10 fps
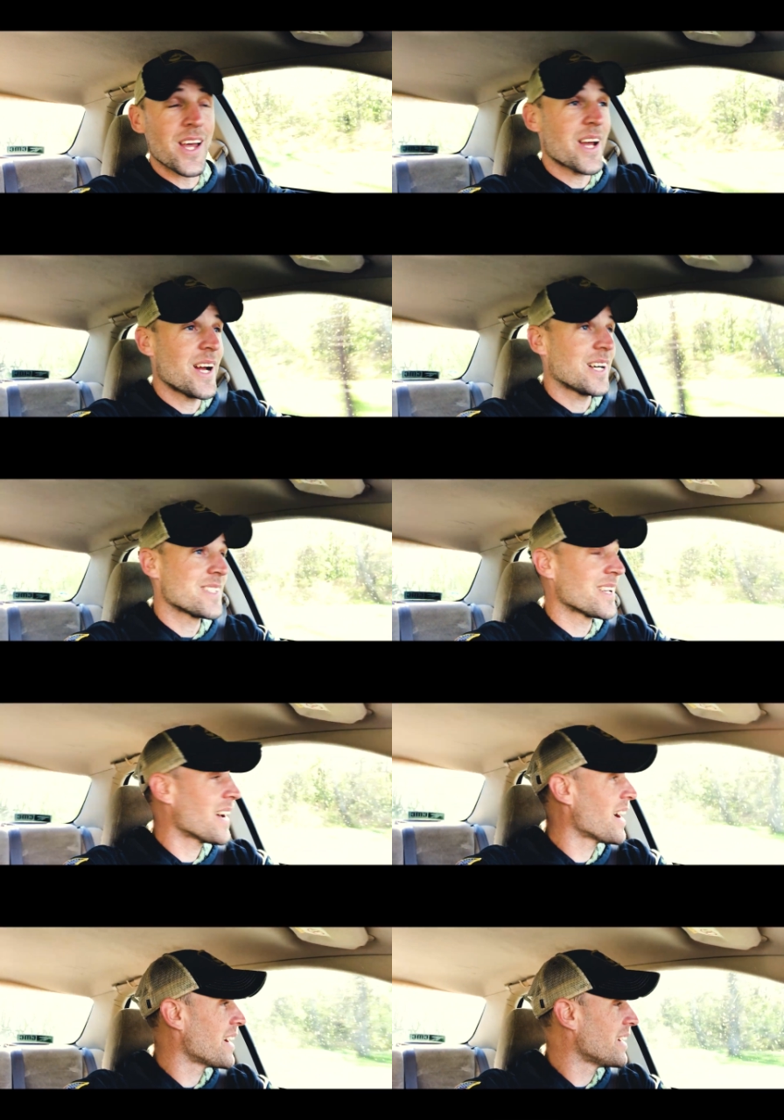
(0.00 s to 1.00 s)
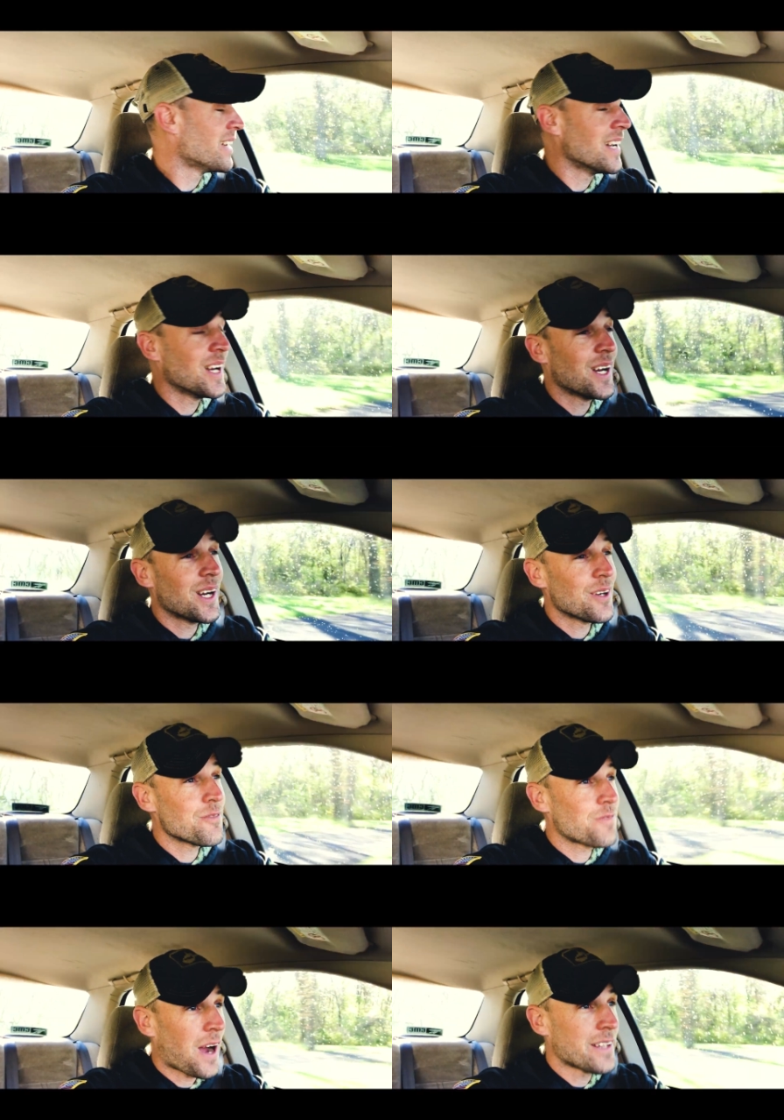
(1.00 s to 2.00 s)
day out today.
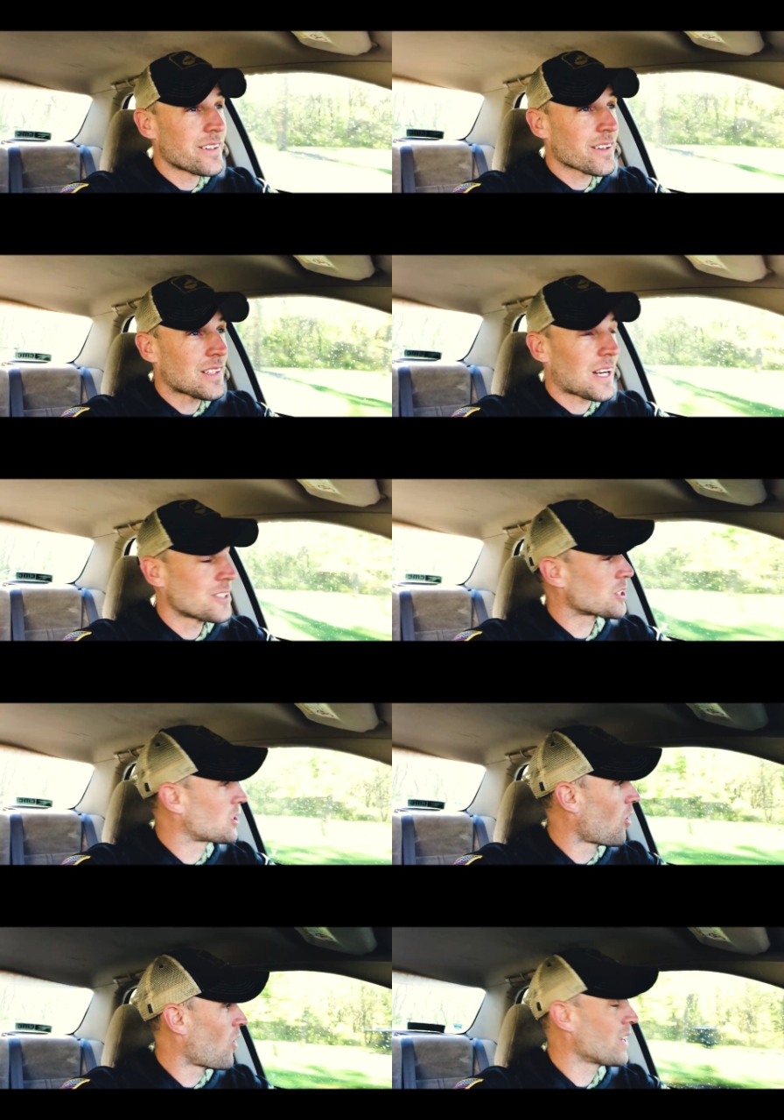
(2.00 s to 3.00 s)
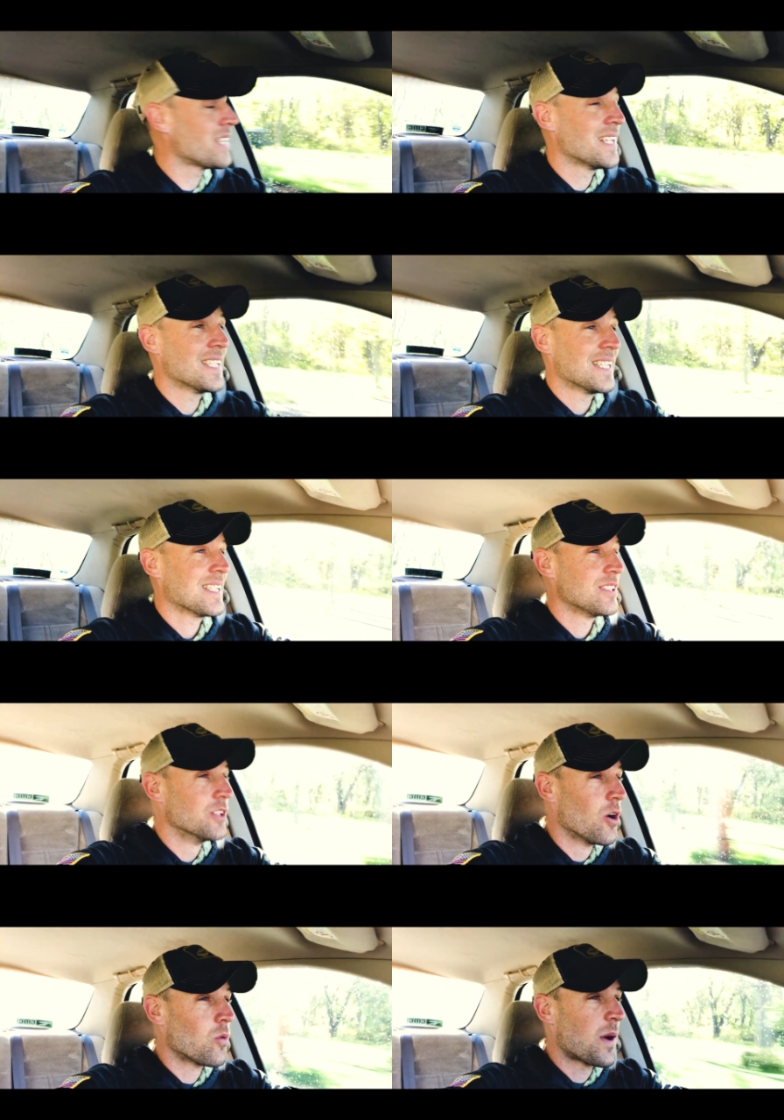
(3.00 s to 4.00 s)
Finally the clouds are gone,
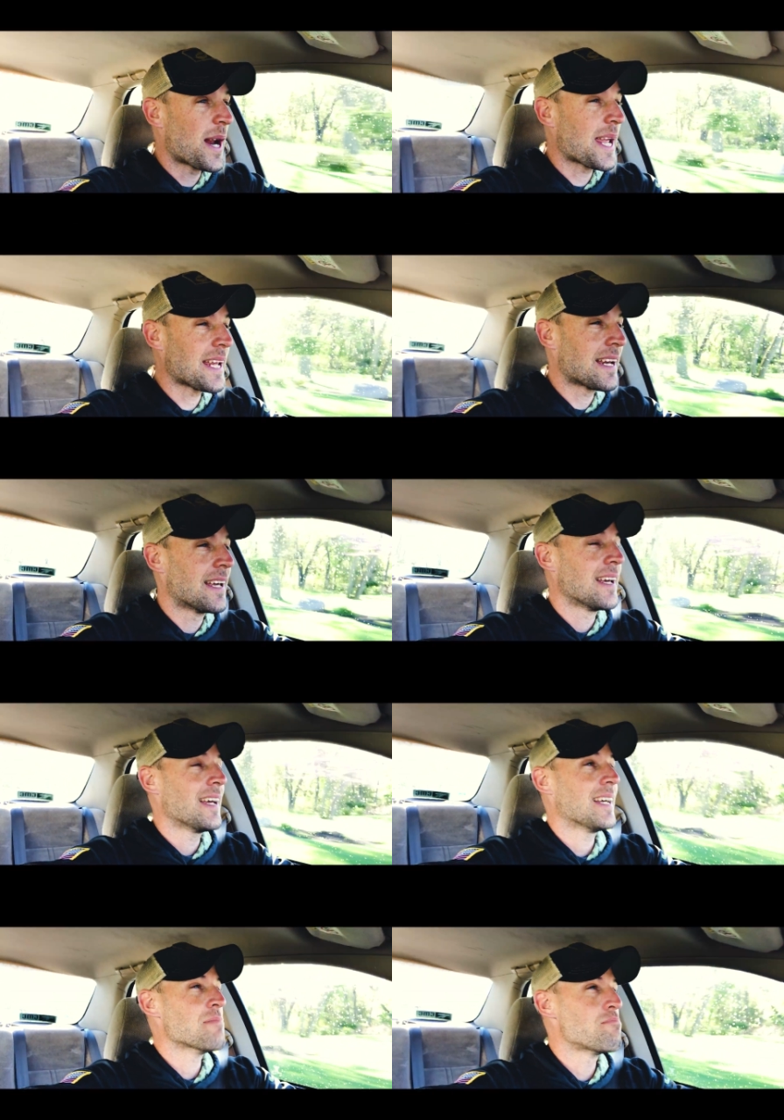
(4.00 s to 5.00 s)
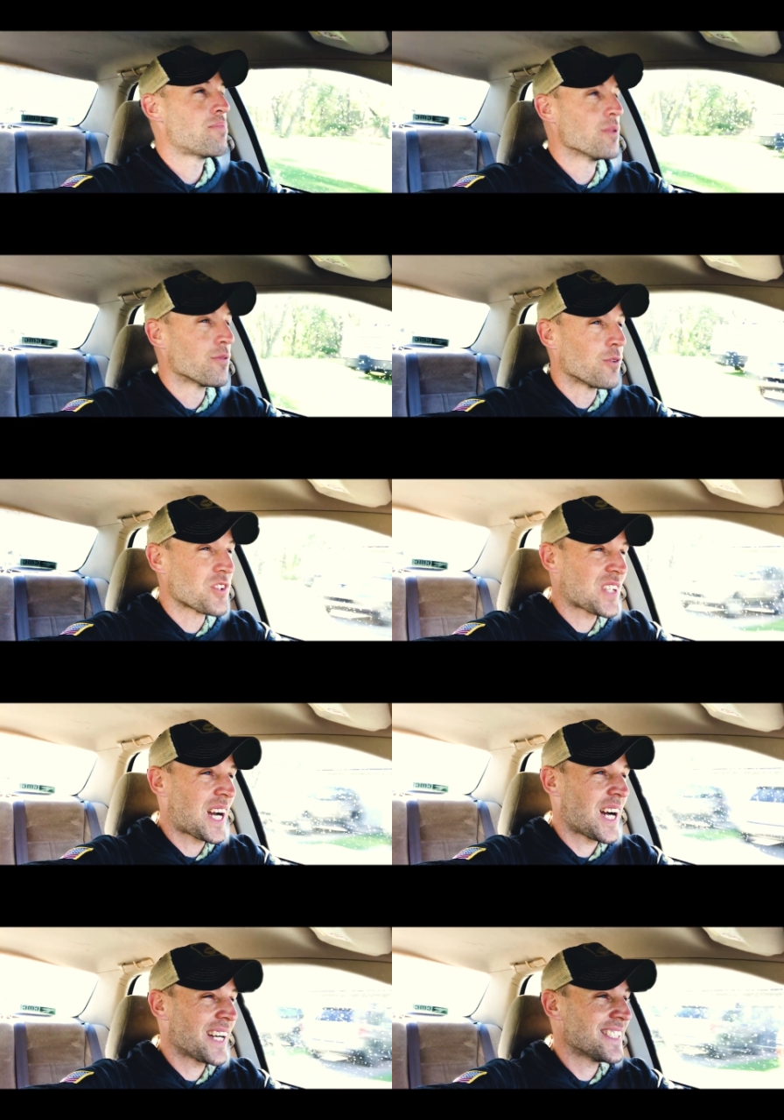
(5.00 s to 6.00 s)
no rain, beautiful
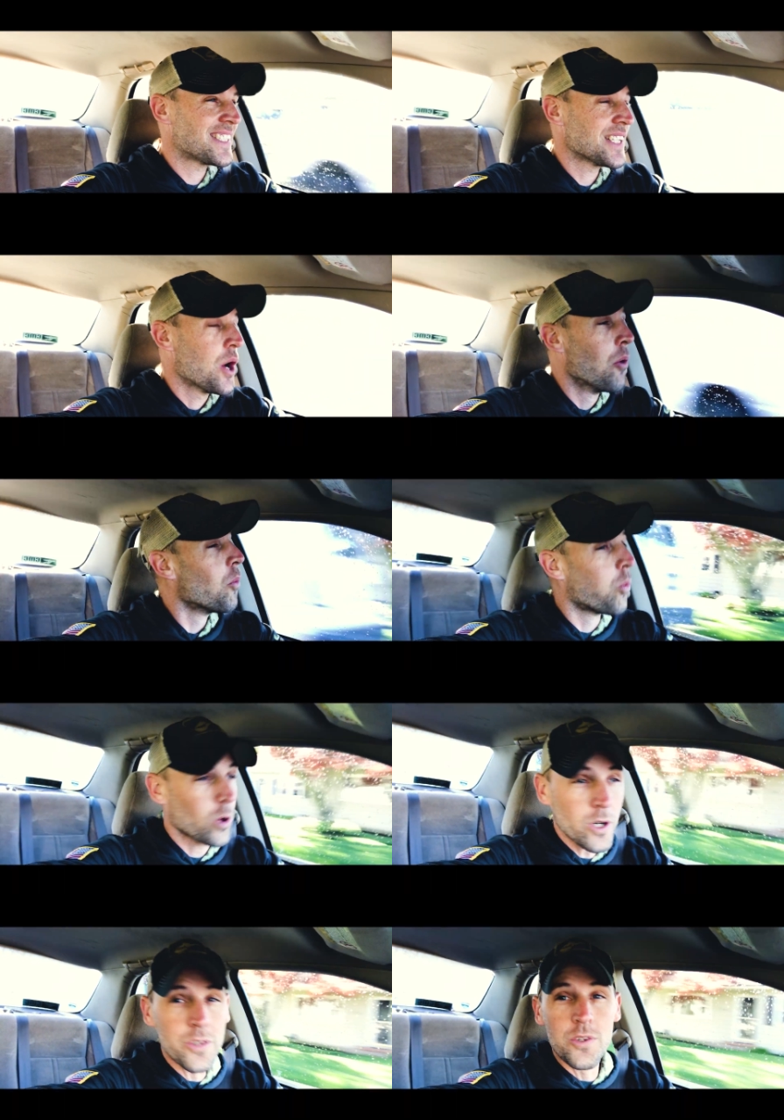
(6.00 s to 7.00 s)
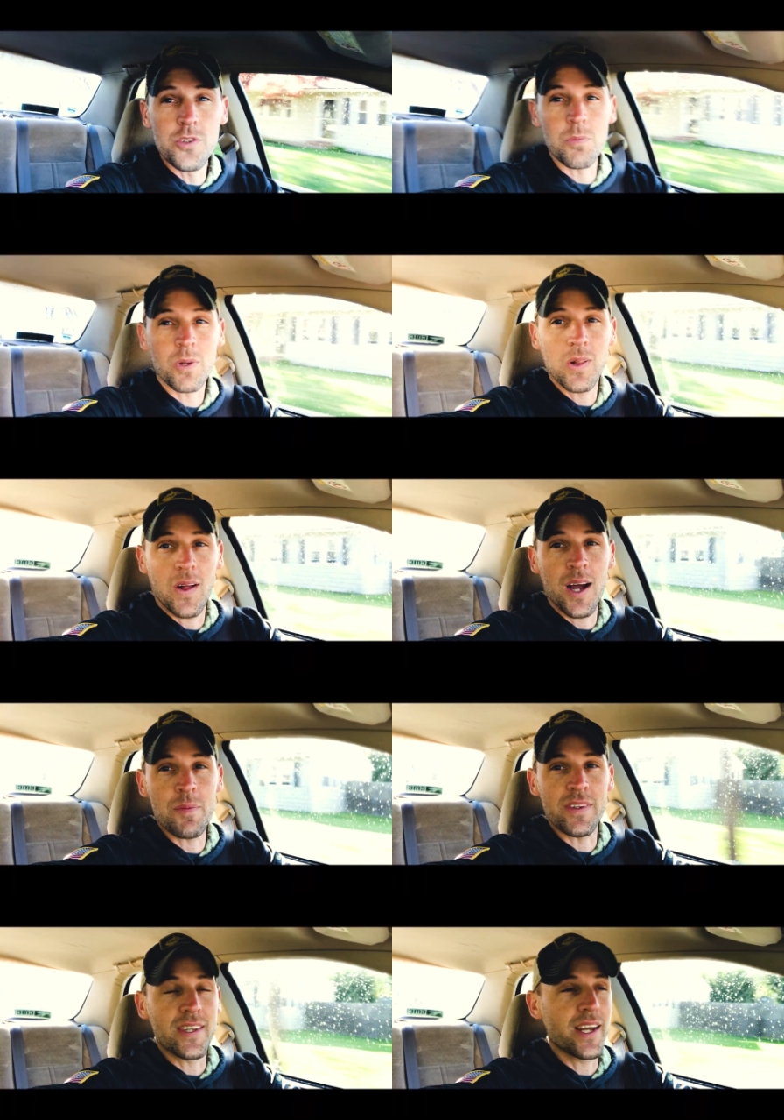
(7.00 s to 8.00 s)
skies. We're gonna do some
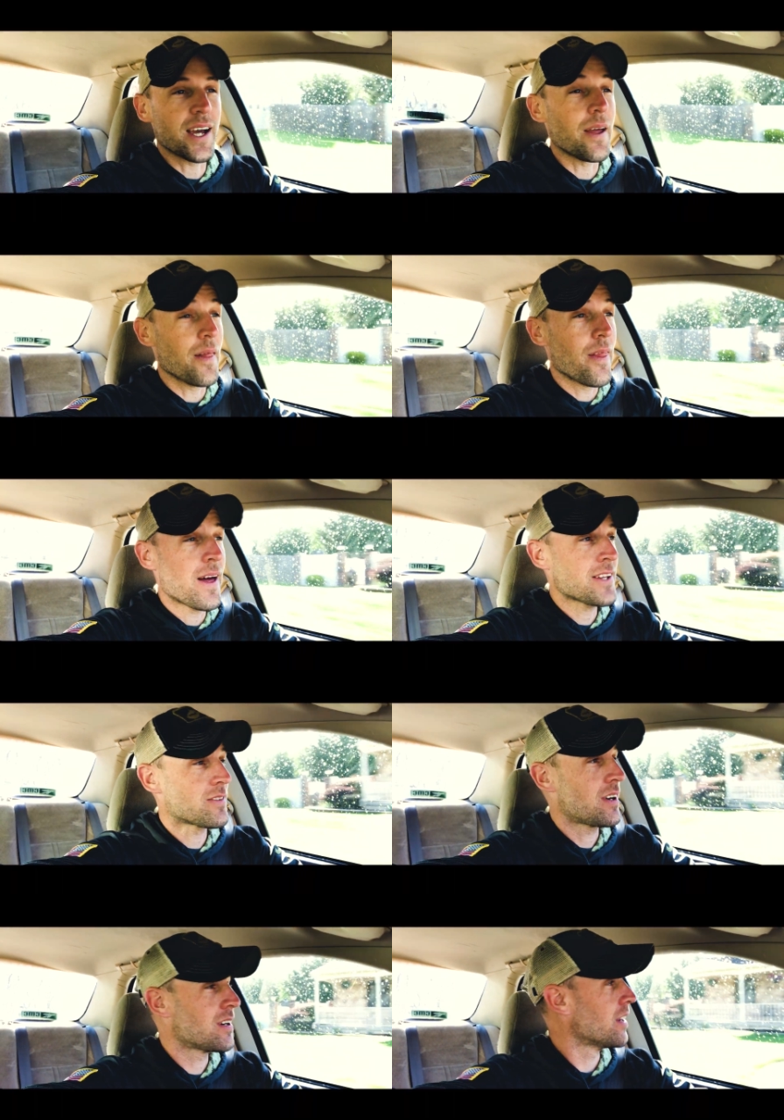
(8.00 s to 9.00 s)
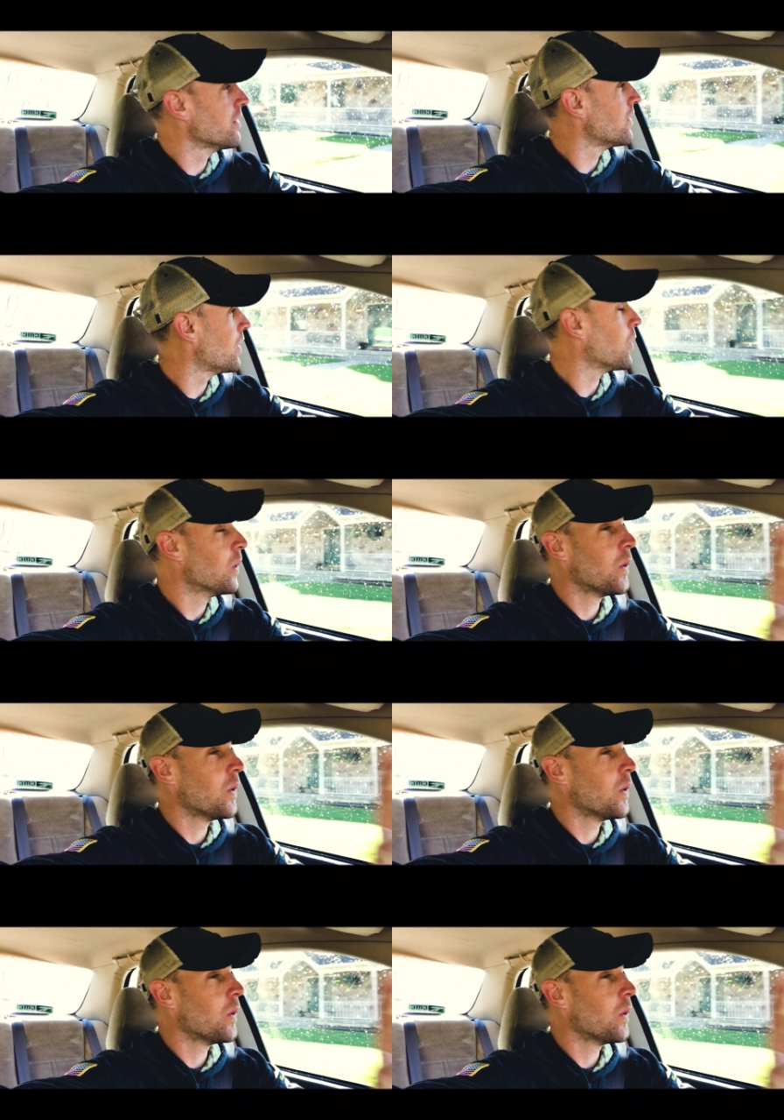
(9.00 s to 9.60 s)
climbing today. That's what I'm gonna do.